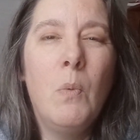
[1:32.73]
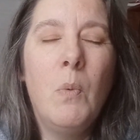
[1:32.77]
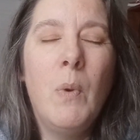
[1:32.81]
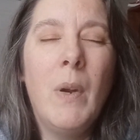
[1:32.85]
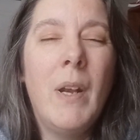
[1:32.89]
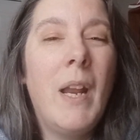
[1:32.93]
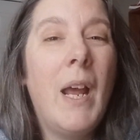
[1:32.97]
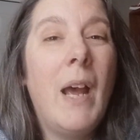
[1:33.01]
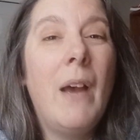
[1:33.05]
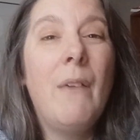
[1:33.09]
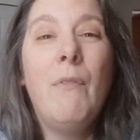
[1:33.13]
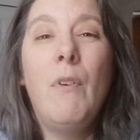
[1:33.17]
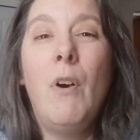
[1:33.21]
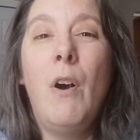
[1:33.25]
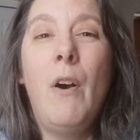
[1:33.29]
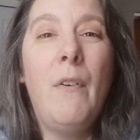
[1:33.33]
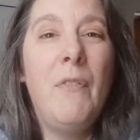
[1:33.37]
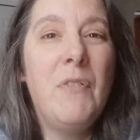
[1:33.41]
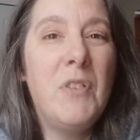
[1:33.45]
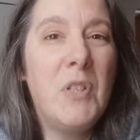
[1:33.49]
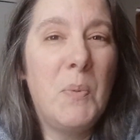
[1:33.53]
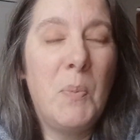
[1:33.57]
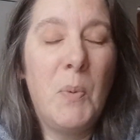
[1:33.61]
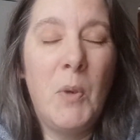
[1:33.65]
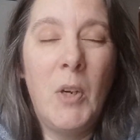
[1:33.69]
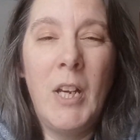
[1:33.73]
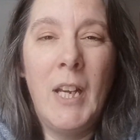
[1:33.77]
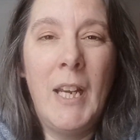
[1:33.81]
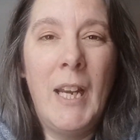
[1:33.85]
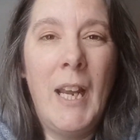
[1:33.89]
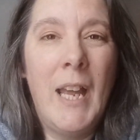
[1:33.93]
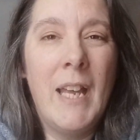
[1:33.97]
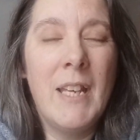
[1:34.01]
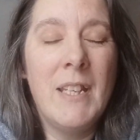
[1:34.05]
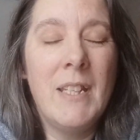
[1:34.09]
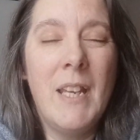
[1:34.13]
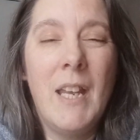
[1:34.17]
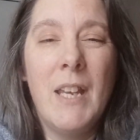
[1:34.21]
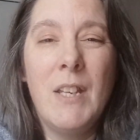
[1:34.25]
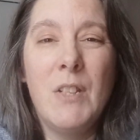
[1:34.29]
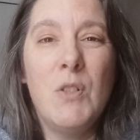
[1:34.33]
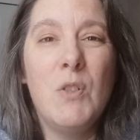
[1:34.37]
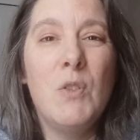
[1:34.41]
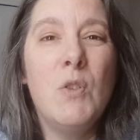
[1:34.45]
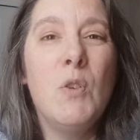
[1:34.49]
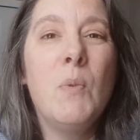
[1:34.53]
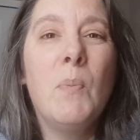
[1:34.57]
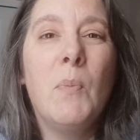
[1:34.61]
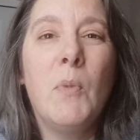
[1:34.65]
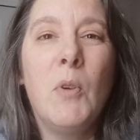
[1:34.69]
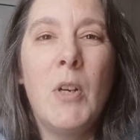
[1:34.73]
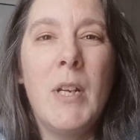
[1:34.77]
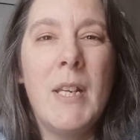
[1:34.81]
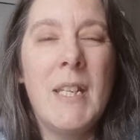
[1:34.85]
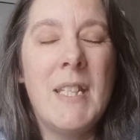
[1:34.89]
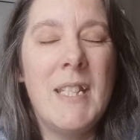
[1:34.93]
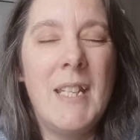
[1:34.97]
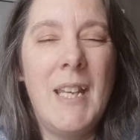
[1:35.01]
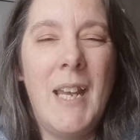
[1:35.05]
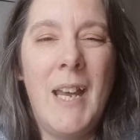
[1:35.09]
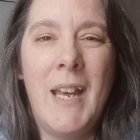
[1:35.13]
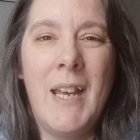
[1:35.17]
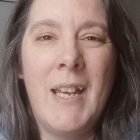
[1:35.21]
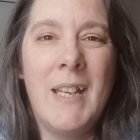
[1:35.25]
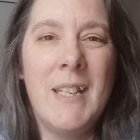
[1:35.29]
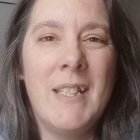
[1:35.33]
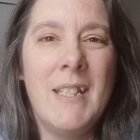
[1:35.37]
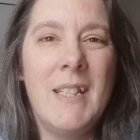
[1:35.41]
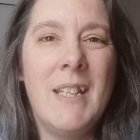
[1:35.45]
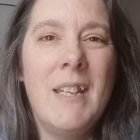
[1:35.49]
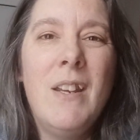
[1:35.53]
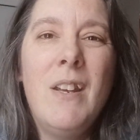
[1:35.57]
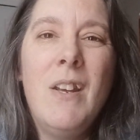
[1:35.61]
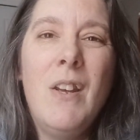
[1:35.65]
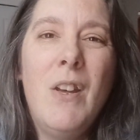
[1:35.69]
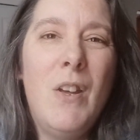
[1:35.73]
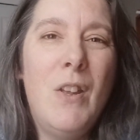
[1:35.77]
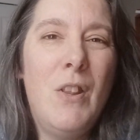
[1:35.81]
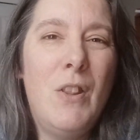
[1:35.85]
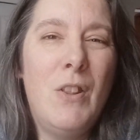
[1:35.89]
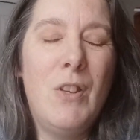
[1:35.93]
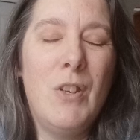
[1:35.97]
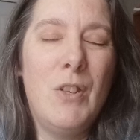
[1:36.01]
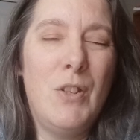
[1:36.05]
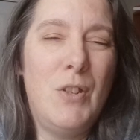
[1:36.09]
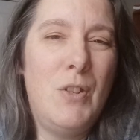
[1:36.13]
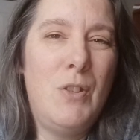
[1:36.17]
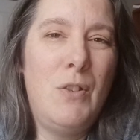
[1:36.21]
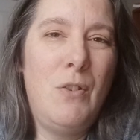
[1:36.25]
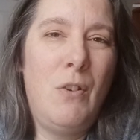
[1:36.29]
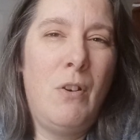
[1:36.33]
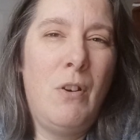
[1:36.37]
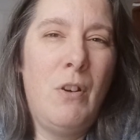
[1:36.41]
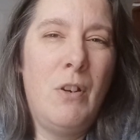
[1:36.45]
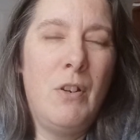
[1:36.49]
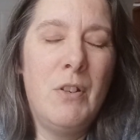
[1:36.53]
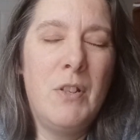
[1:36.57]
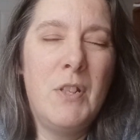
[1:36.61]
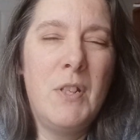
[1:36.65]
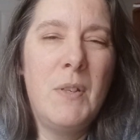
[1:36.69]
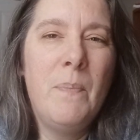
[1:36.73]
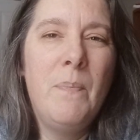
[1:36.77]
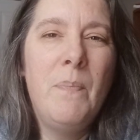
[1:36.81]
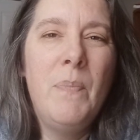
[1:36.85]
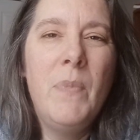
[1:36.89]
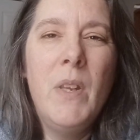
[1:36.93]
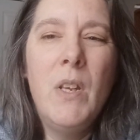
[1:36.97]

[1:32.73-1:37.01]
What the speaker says: have offspring as numerous as the stars.